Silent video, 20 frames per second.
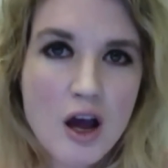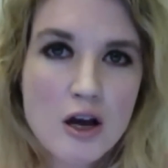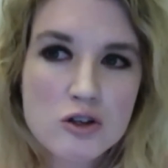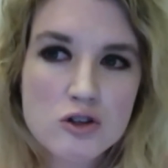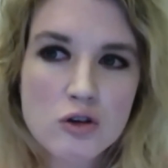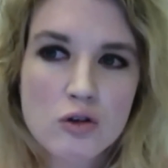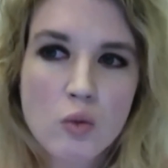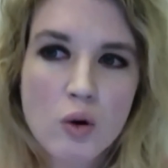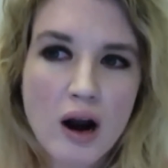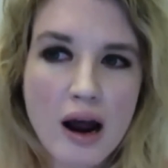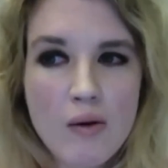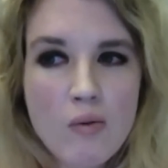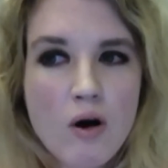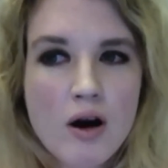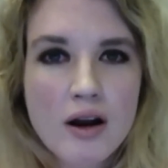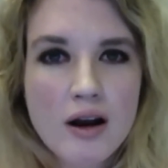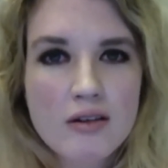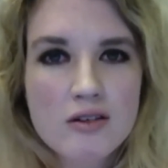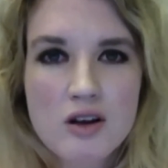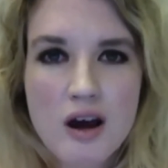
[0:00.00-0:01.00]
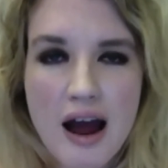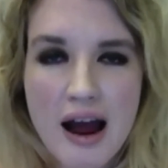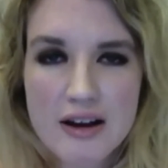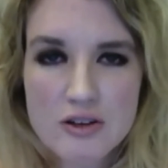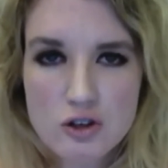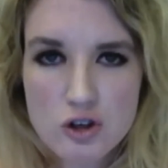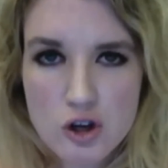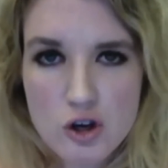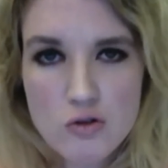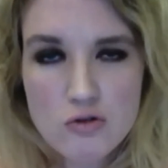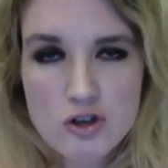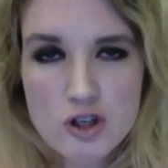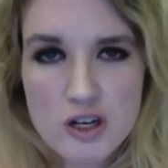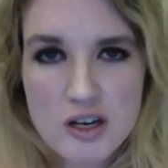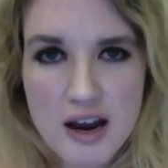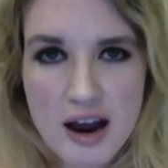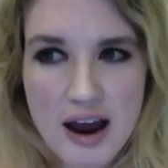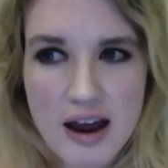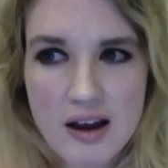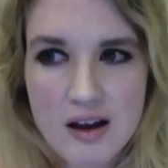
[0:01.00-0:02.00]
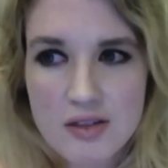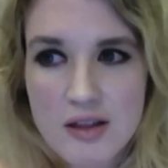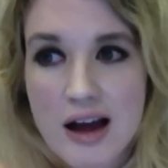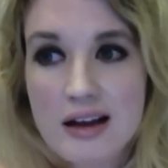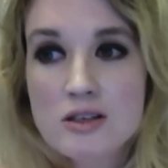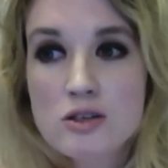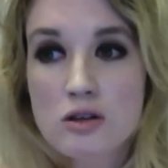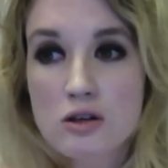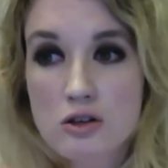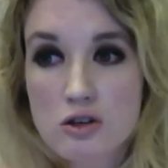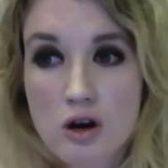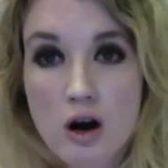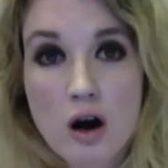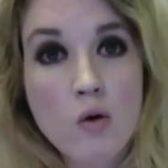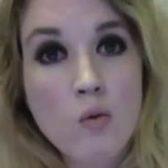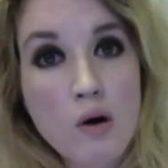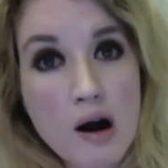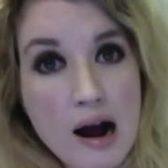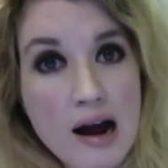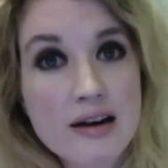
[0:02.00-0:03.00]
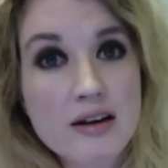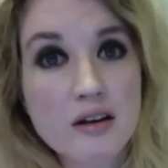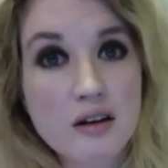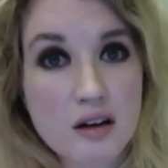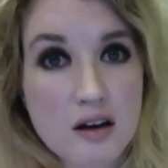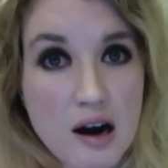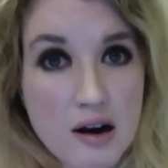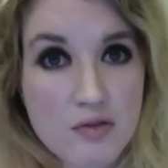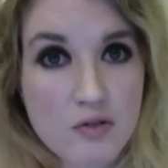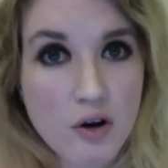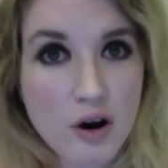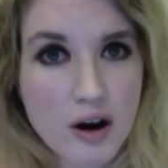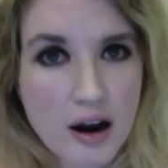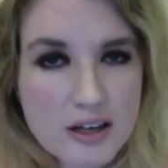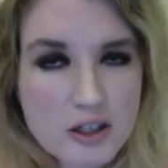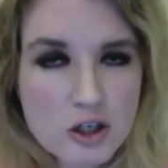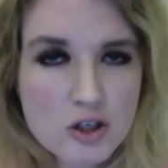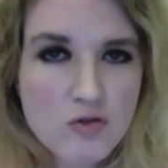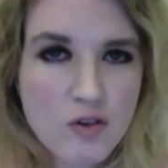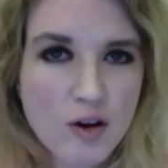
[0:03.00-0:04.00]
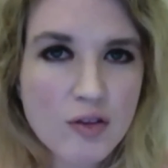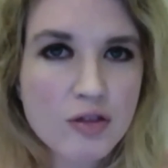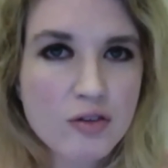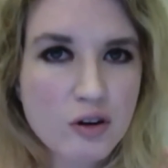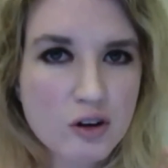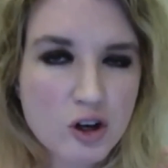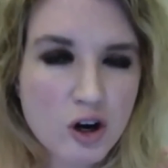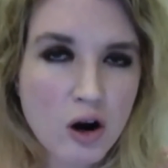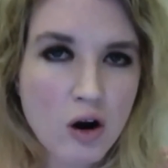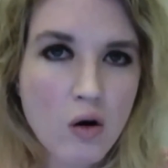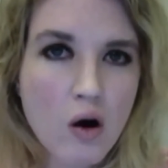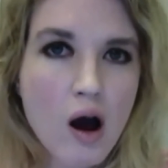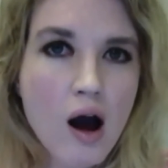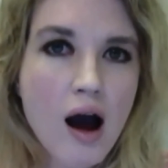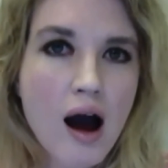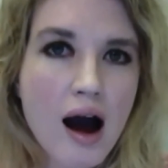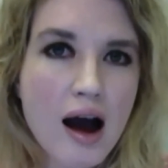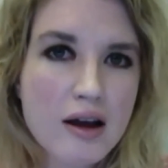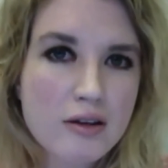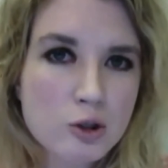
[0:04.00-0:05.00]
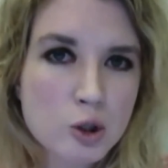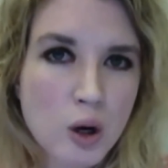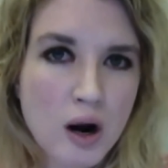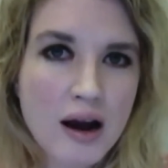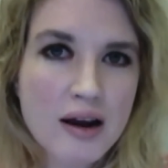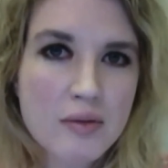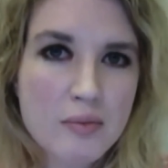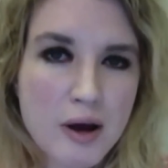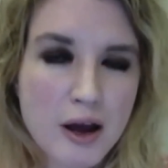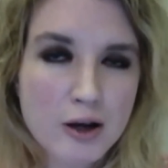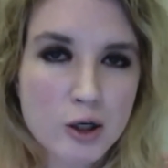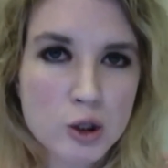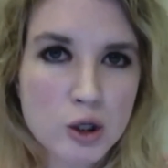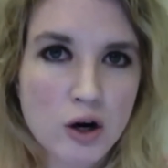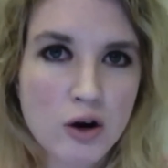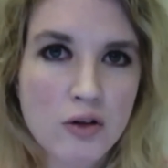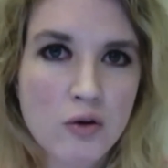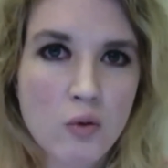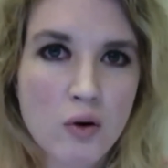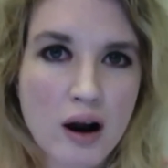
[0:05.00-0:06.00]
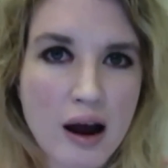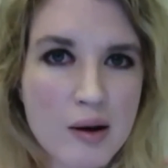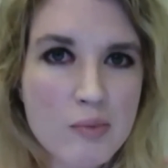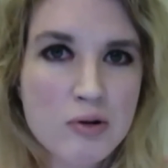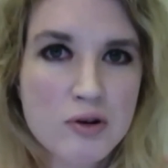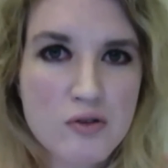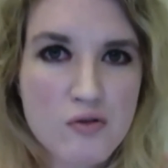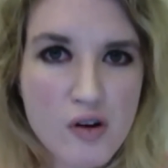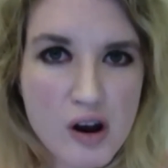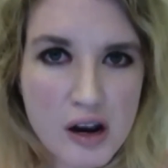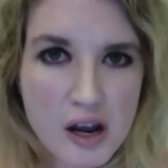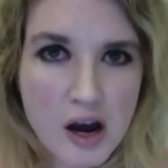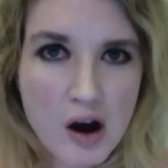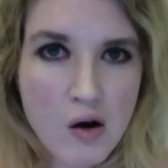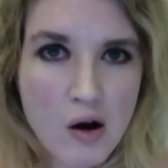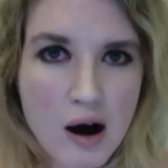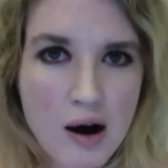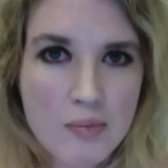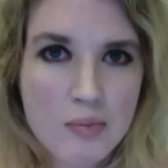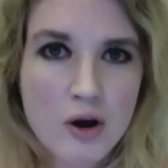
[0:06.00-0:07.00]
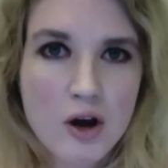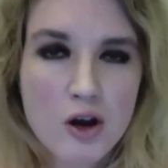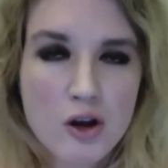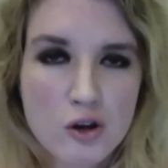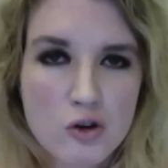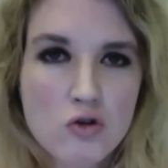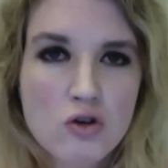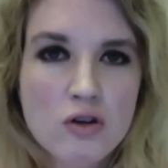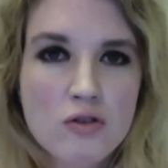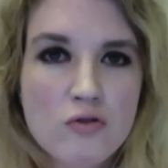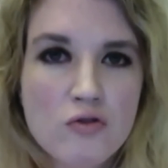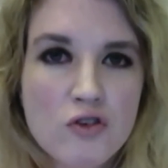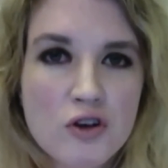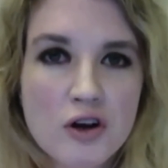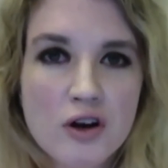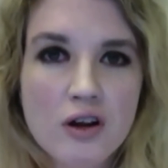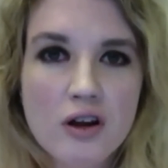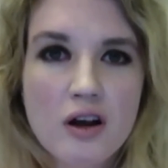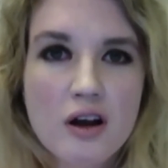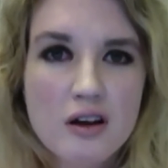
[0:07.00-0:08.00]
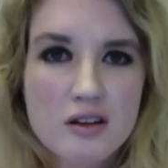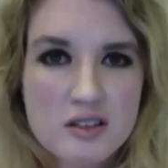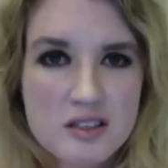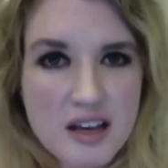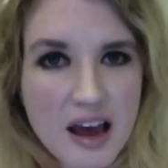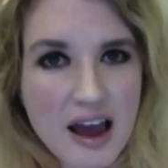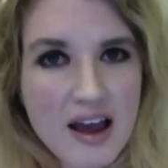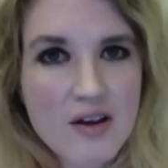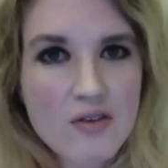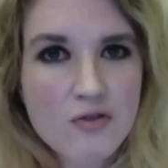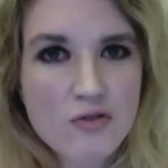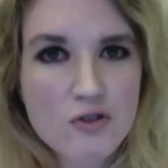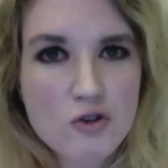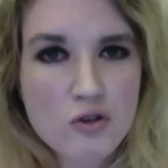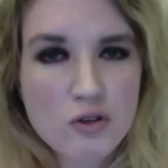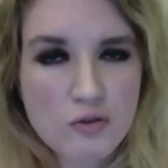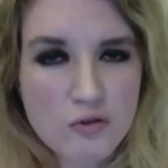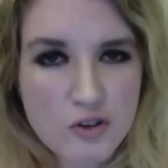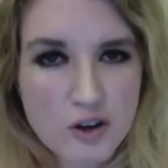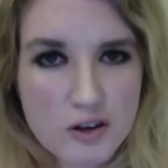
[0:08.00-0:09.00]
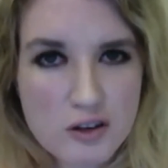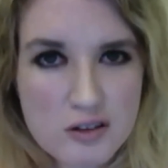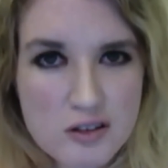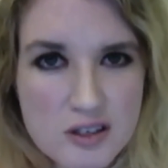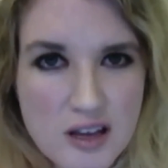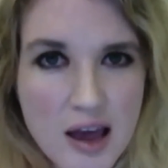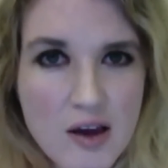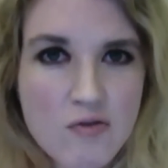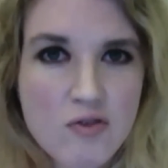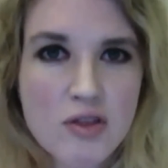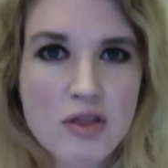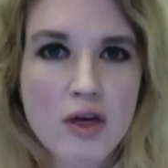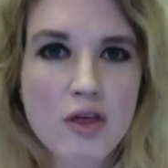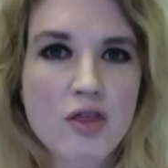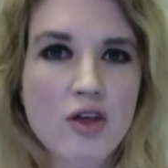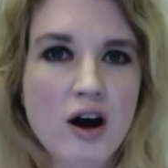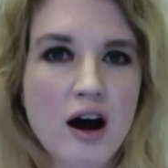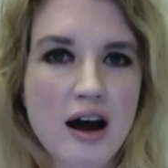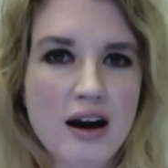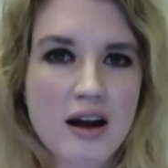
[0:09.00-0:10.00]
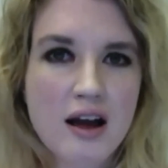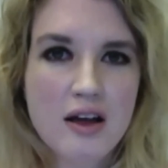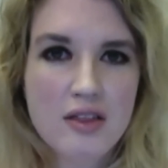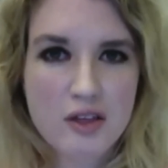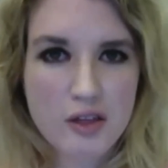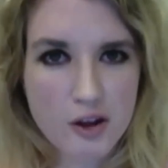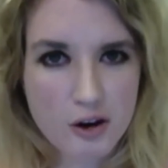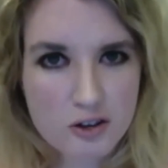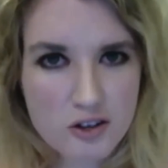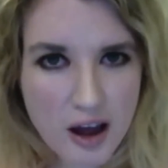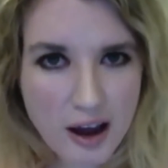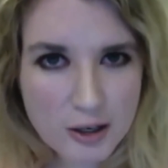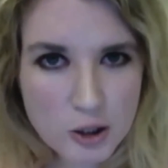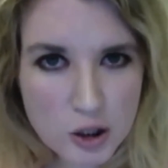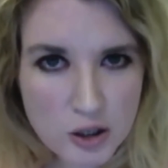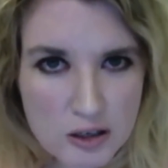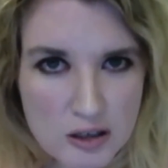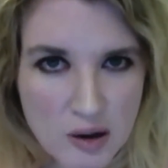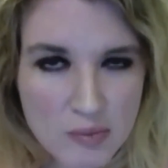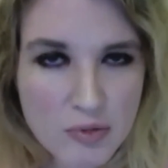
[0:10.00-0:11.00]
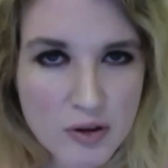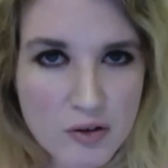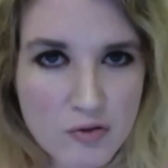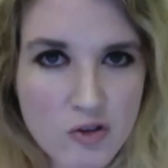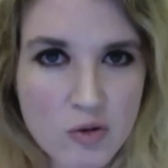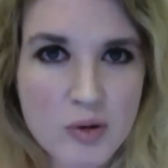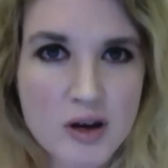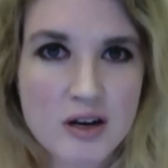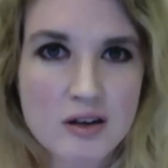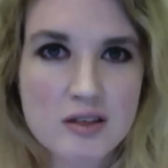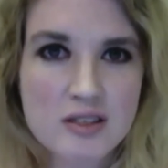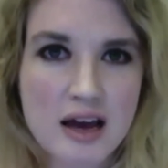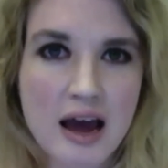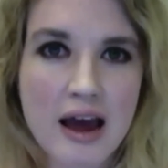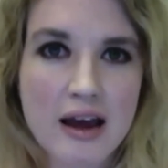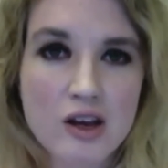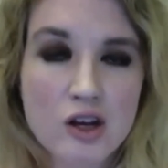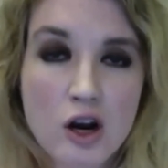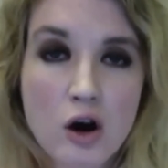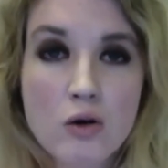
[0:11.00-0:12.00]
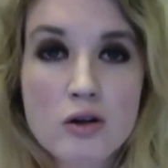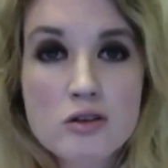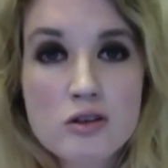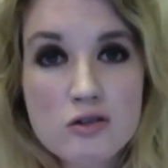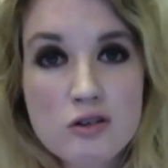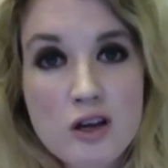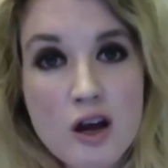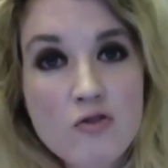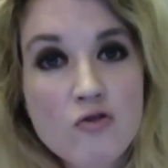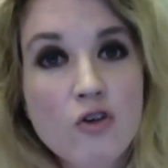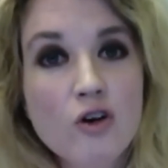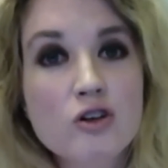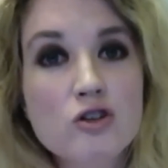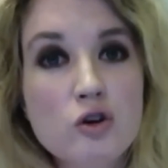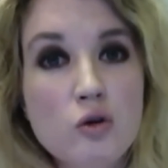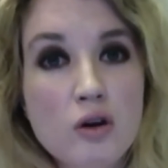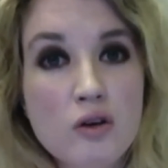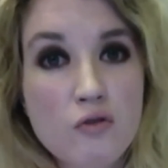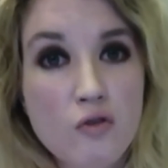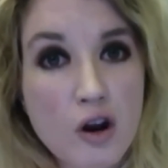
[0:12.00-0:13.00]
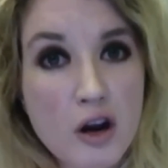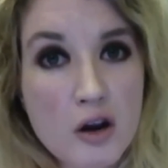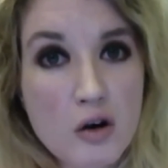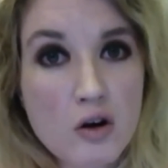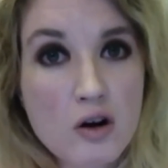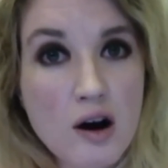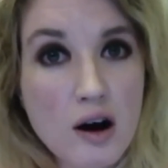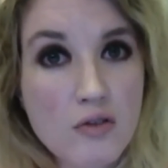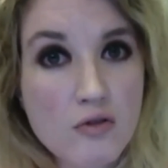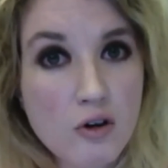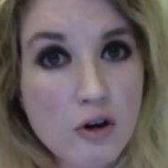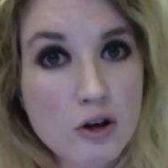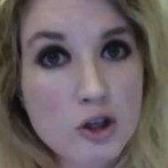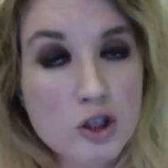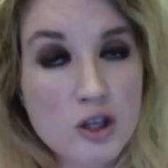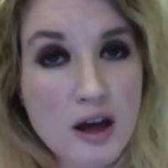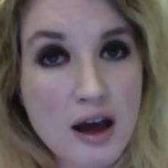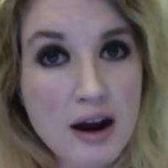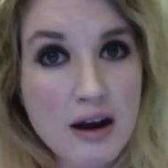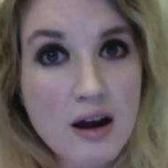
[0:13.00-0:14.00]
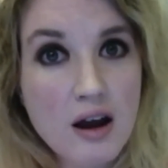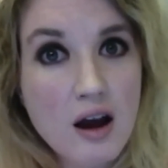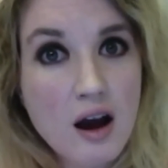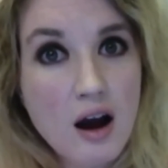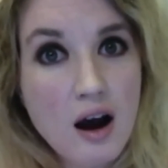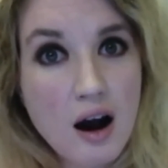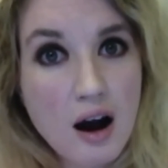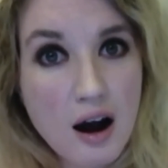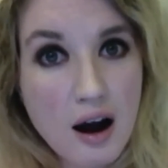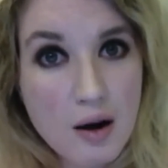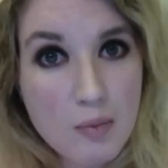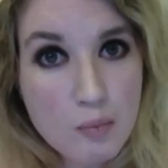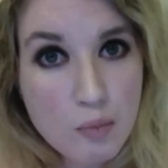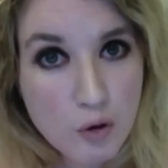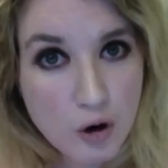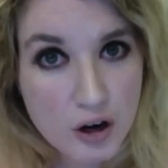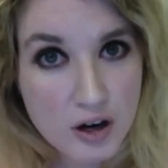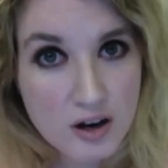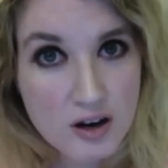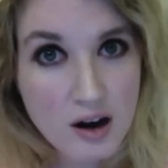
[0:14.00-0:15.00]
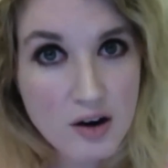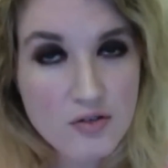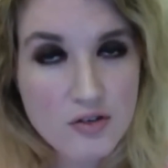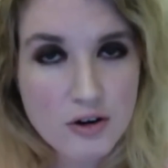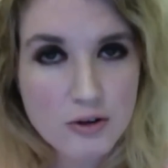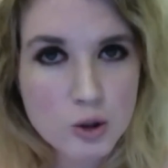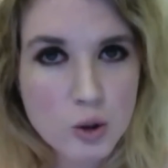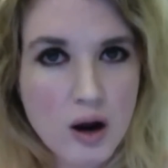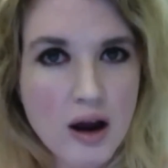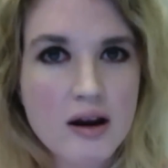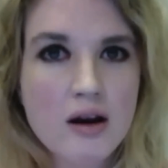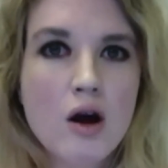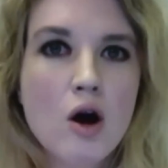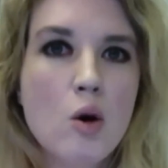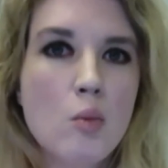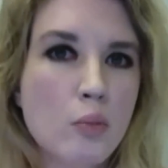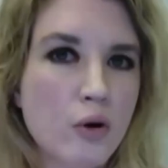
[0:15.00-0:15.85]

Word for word: So what I wanted to ask you today, and that's Lazar, why I didn't cover it. I just felt that, you know, I try to make sure that when I put a video up, you can feel safe. You can feel safe in the thought that there's actually something for me to say. You know, it's different doing video coverage than uh, print coverage, right?